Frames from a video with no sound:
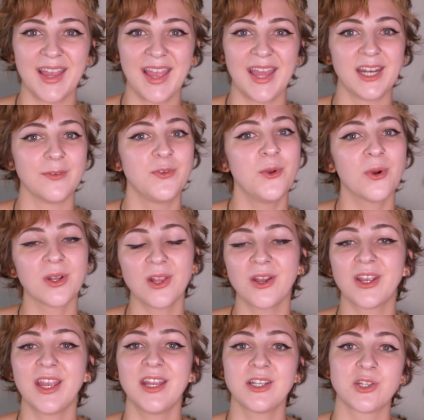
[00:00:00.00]
And if you are
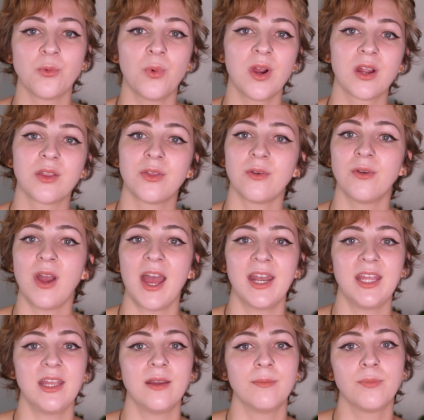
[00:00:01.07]
looking to work through
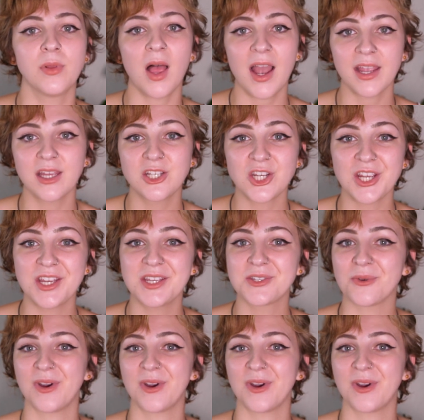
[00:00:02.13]
any blockages